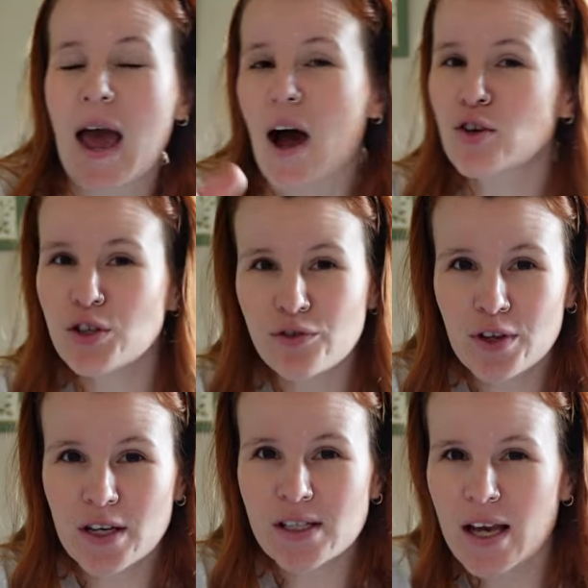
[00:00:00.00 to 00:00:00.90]
out of
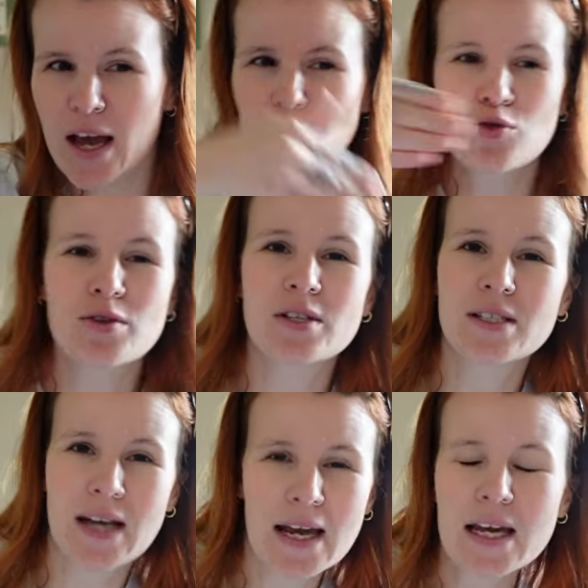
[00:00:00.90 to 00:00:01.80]
this and you're
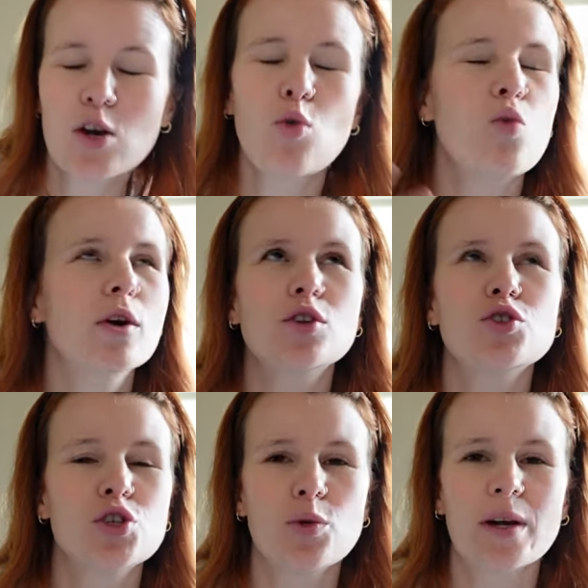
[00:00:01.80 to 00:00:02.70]
staying what are
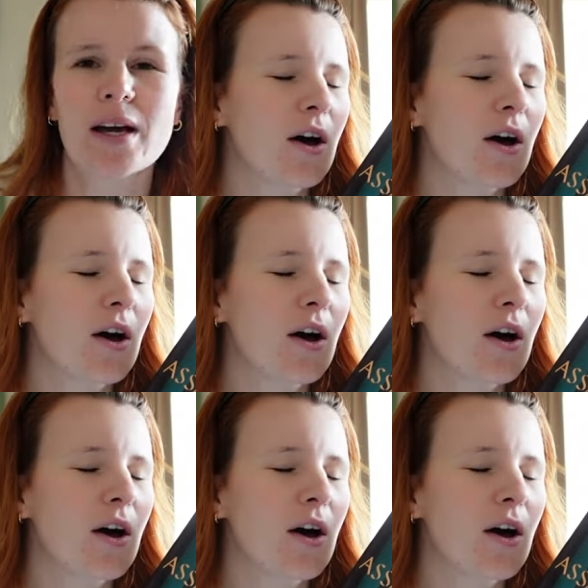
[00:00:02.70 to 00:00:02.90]
you doing